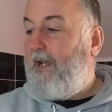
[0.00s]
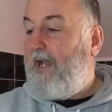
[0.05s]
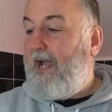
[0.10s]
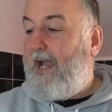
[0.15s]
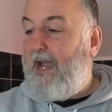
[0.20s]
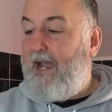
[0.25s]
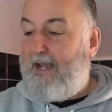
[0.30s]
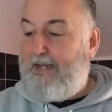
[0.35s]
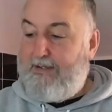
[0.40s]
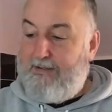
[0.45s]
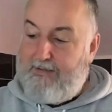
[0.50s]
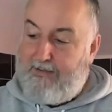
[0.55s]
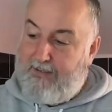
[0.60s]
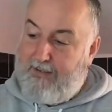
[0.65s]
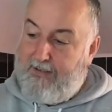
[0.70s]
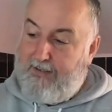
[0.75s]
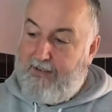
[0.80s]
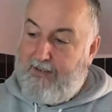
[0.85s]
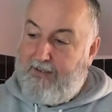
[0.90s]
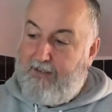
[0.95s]
And
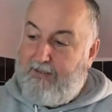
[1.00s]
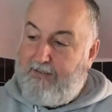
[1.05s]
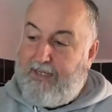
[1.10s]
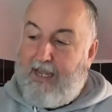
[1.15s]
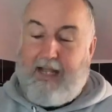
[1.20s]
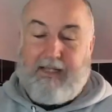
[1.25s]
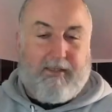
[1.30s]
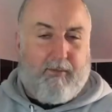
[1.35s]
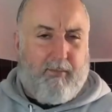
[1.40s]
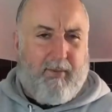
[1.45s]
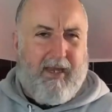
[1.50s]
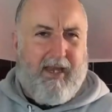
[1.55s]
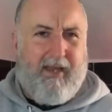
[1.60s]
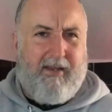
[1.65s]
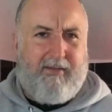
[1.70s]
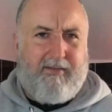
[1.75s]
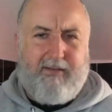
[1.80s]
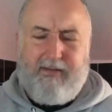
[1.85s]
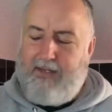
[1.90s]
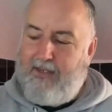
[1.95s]
they had the
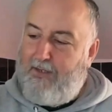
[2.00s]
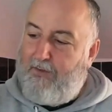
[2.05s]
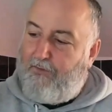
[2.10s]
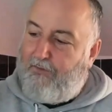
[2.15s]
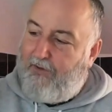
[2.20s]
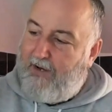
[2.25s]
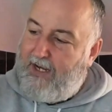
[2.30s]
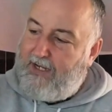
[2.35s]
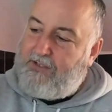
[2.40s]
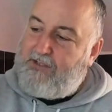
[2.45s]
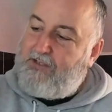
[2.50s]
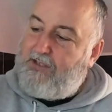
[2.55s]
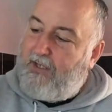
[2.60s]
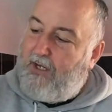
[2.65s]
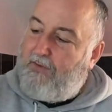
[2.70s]
beers in the fridge,